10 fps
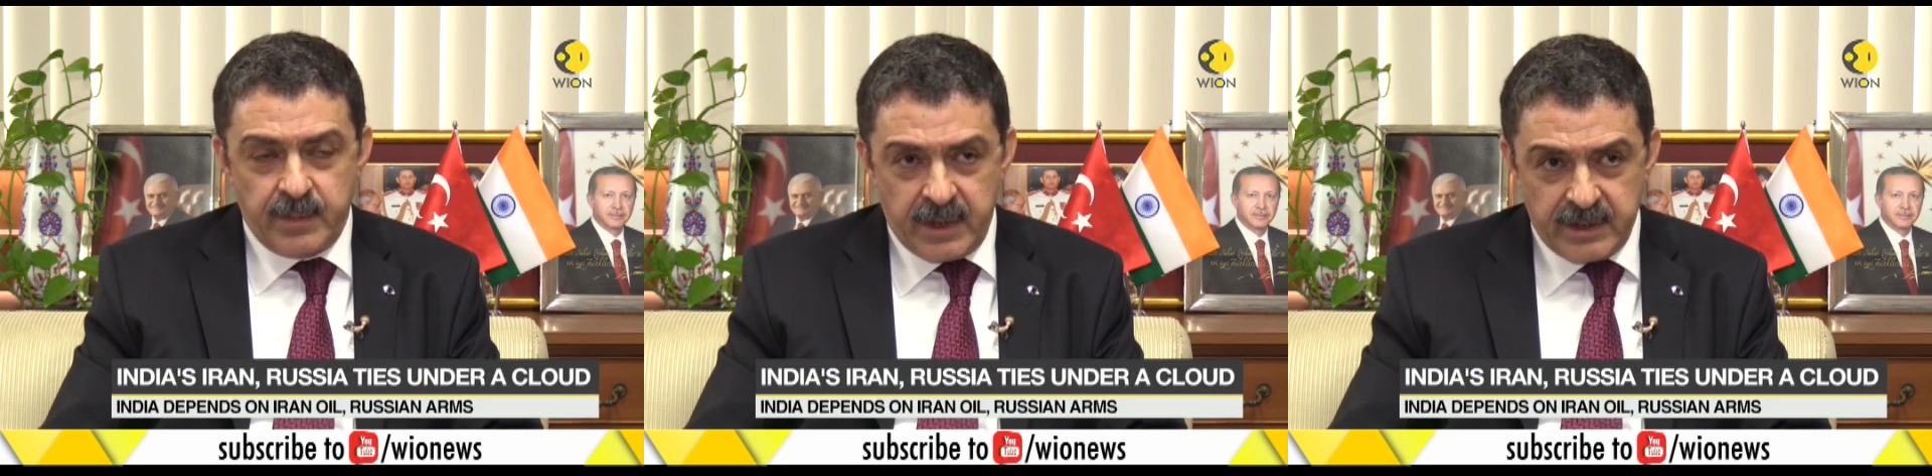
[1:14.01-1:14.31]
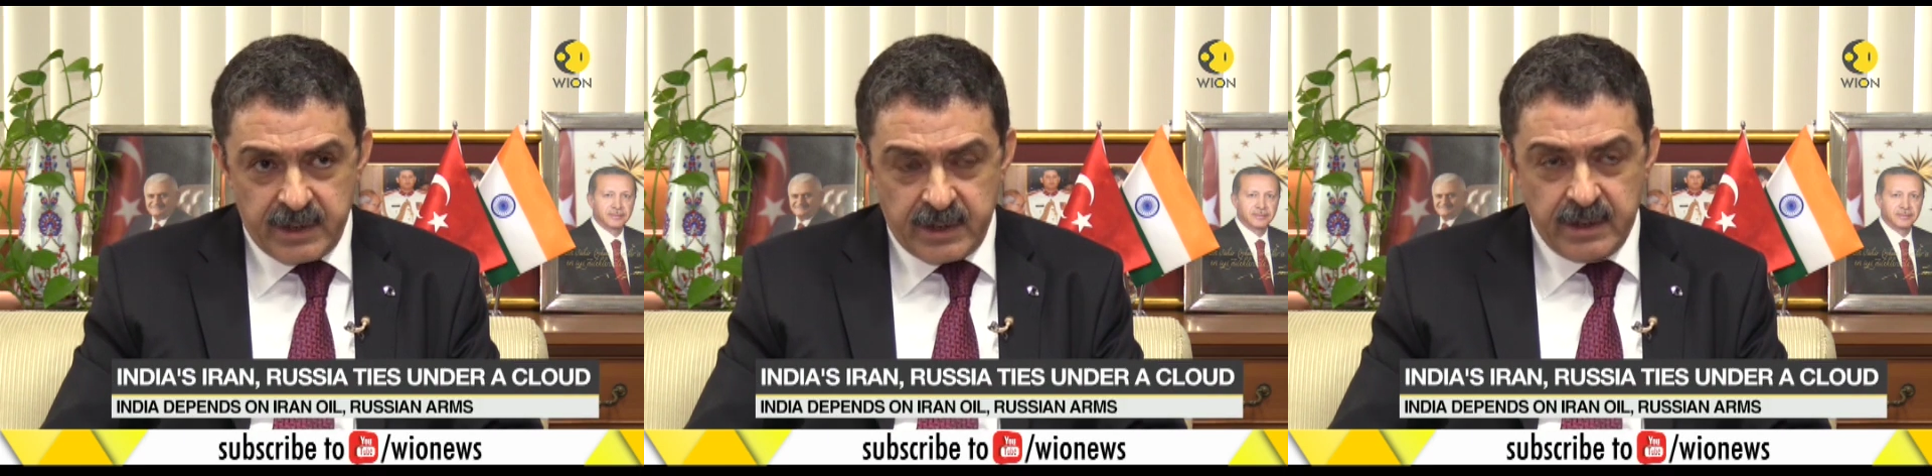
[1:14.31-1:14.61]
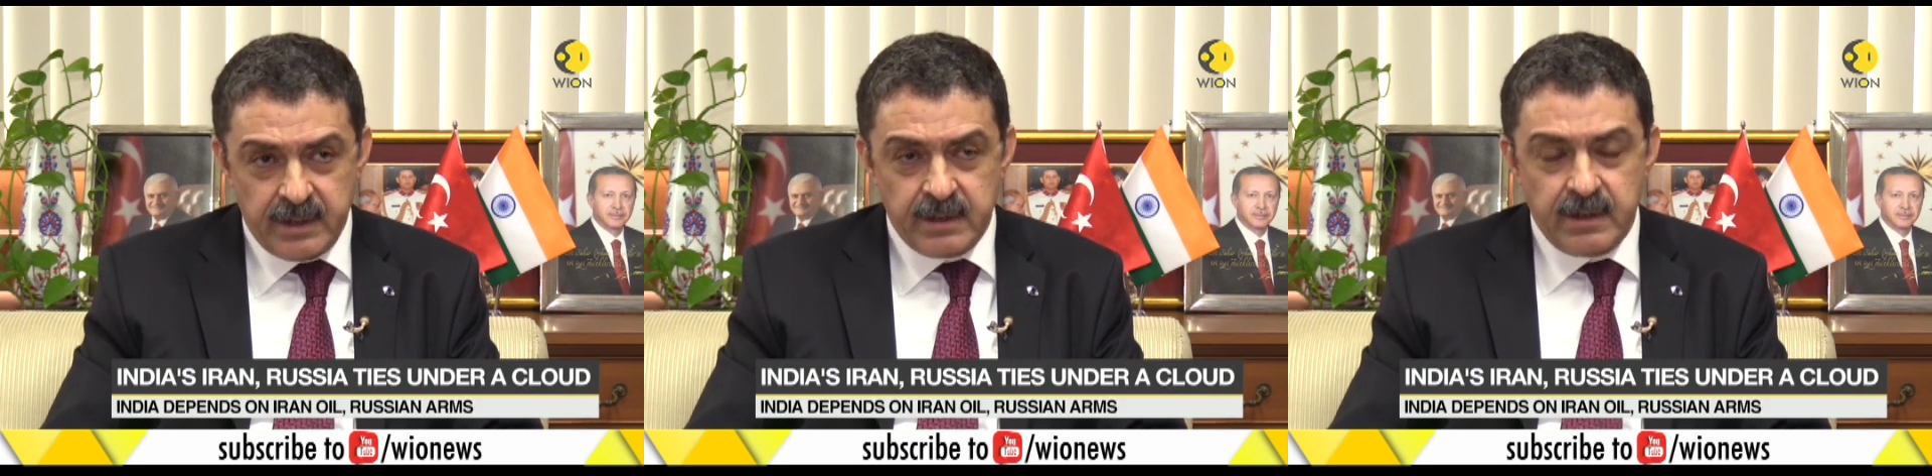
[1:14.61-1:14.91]

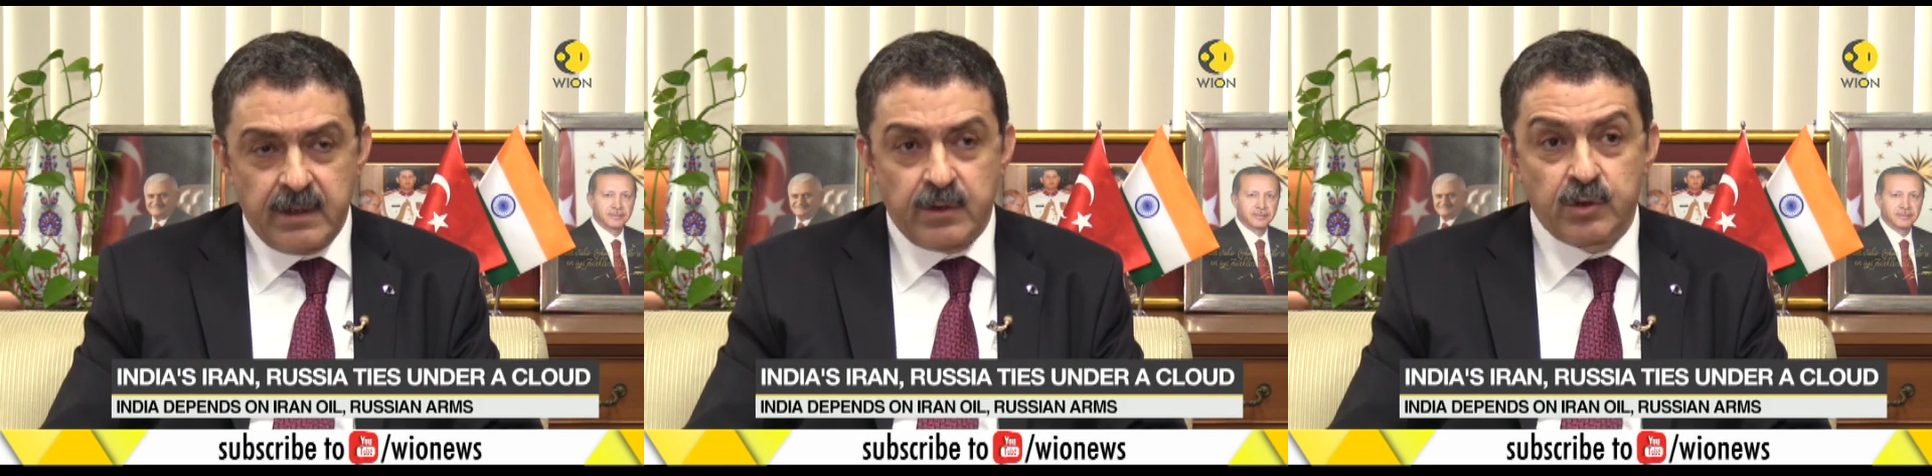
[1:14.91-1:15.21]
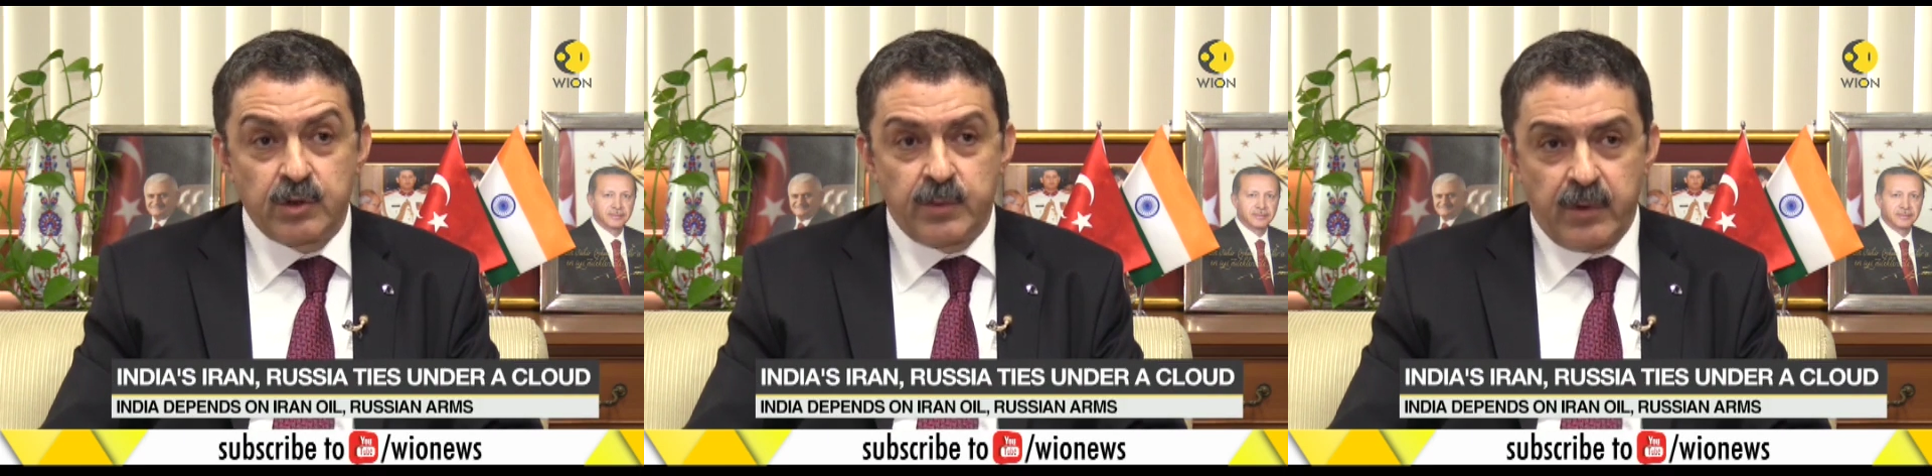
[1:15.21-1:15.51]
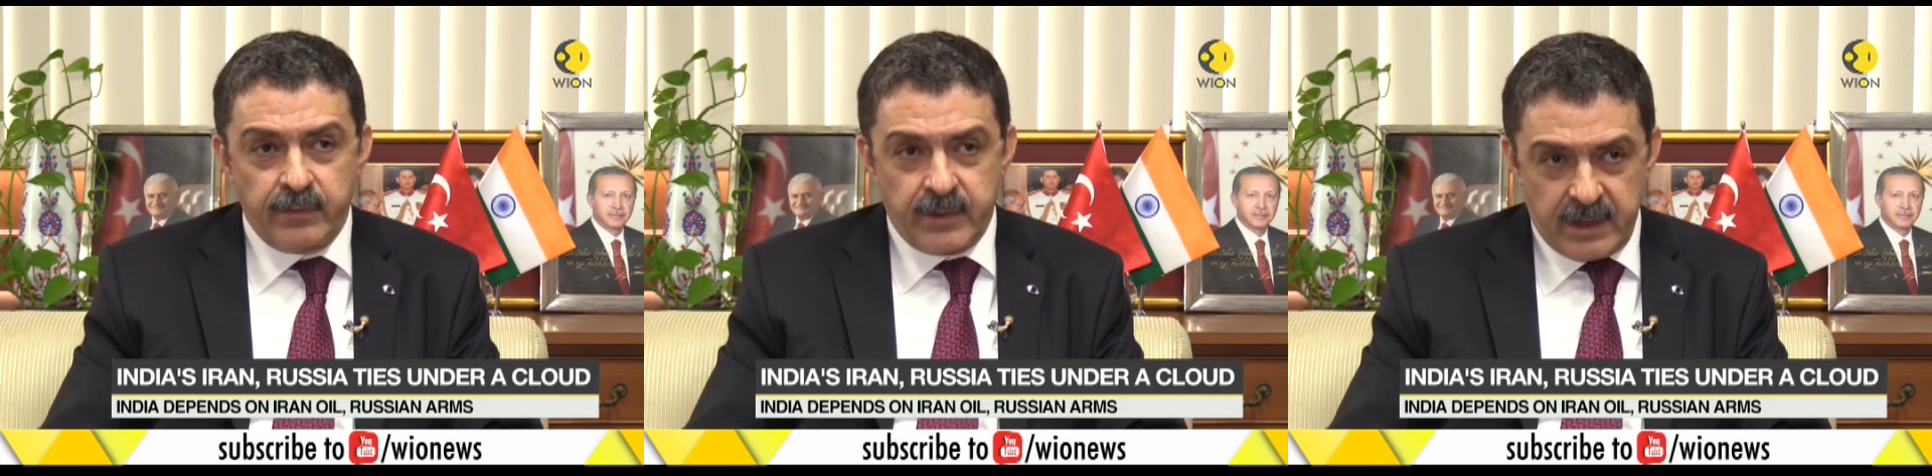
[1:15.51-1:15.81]
particular group
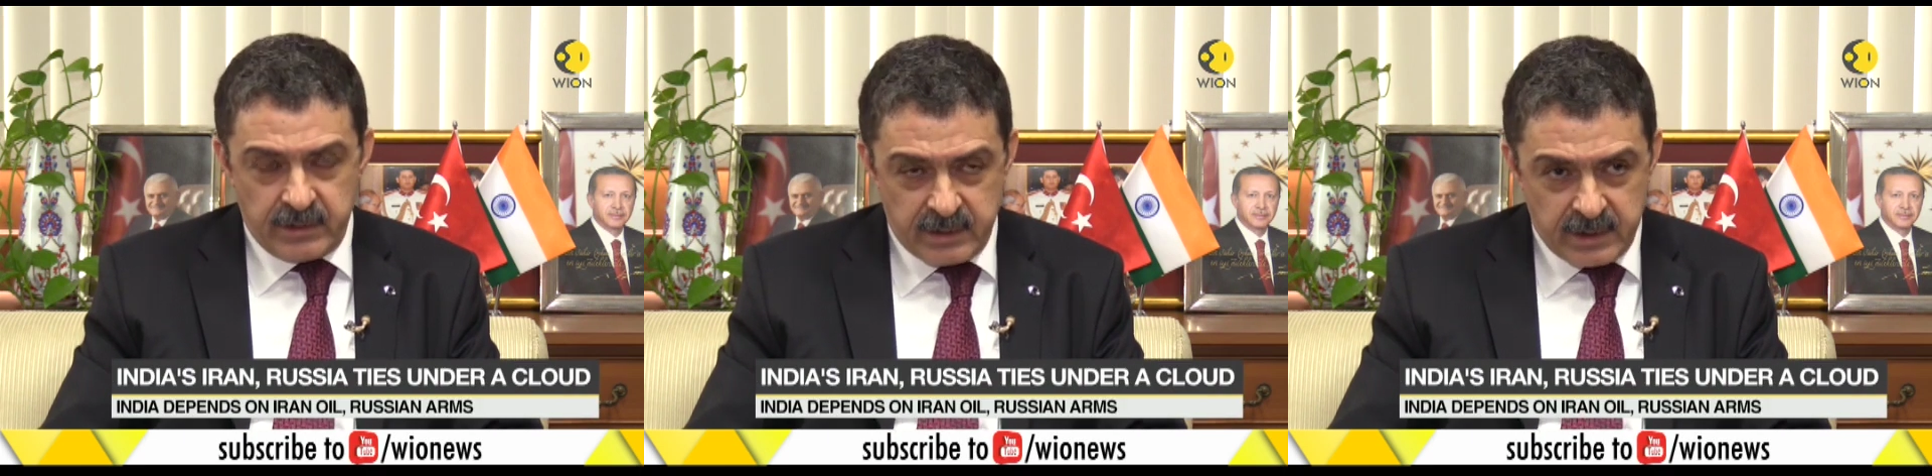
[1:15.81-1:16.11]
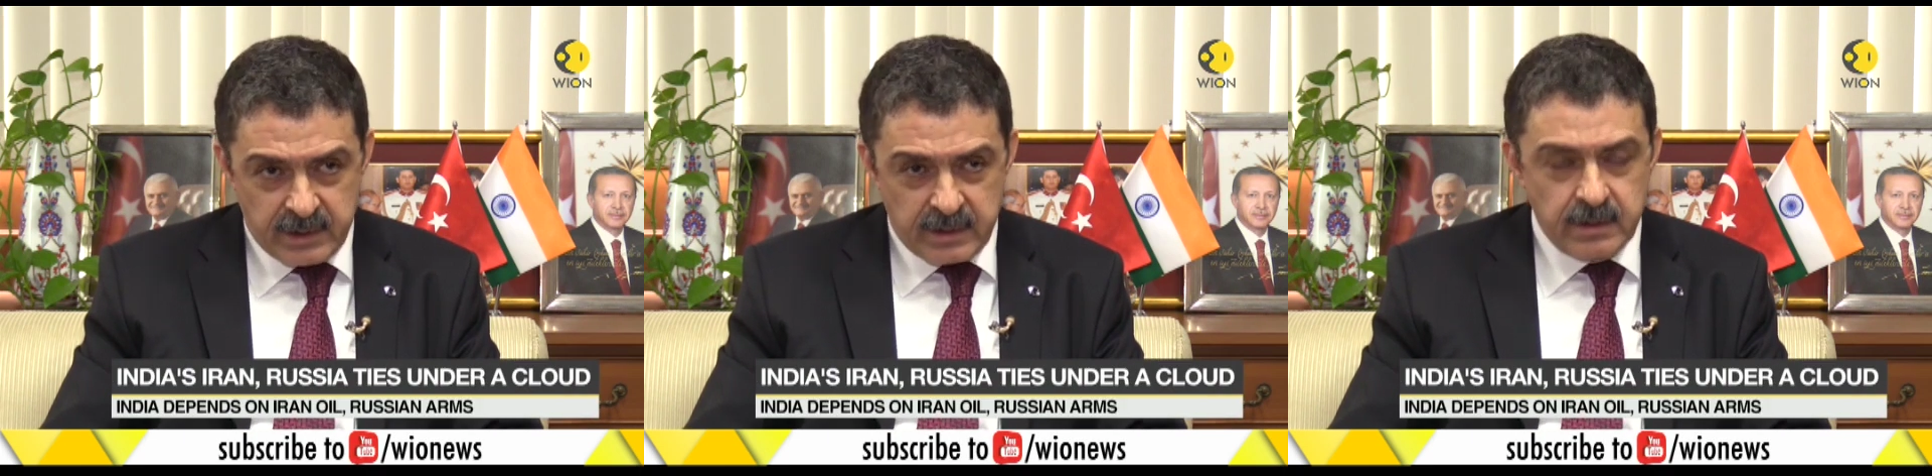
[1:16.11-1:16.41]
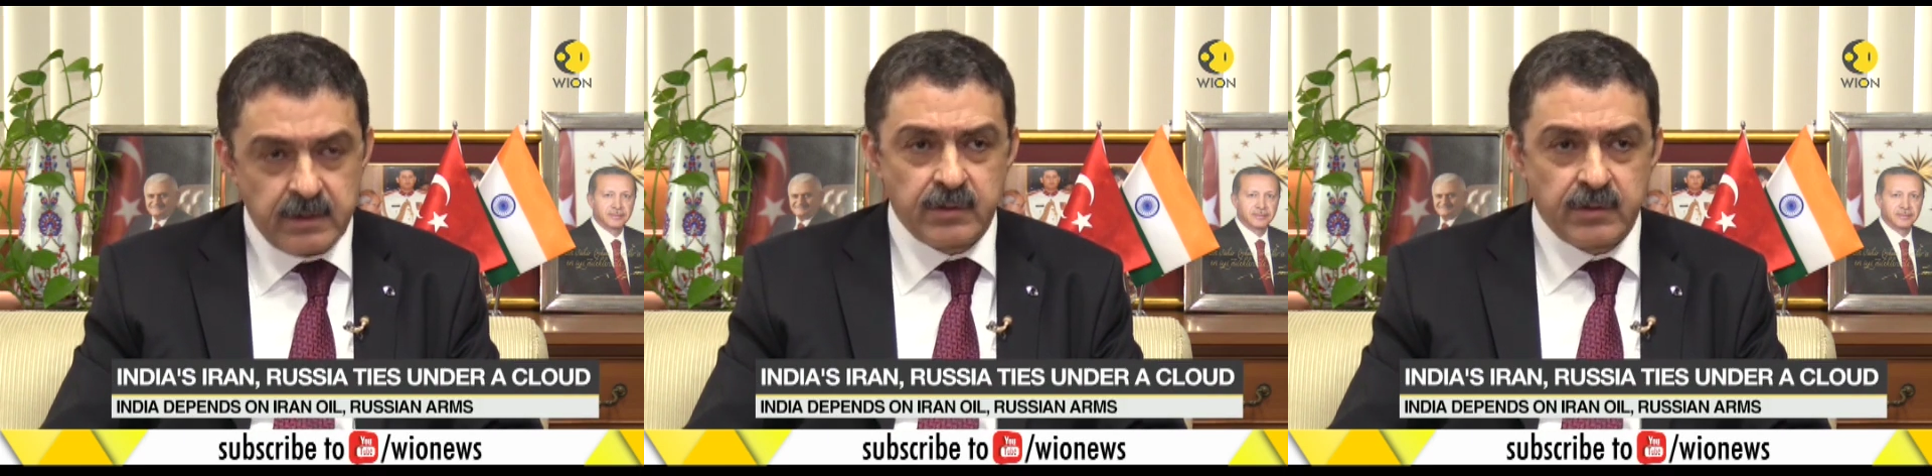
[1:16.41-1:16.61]
of countries.